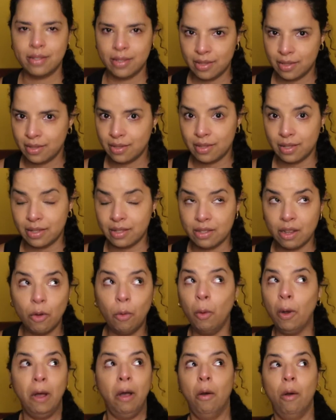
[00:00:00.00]
citizens
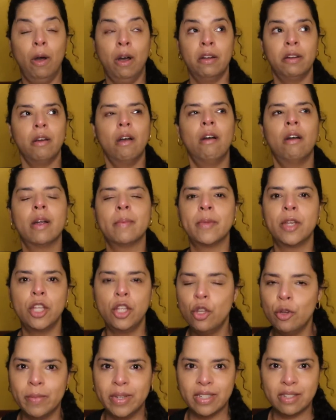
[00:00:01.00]
unarmed
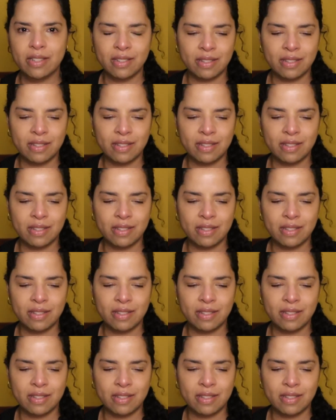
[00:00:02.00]
humans,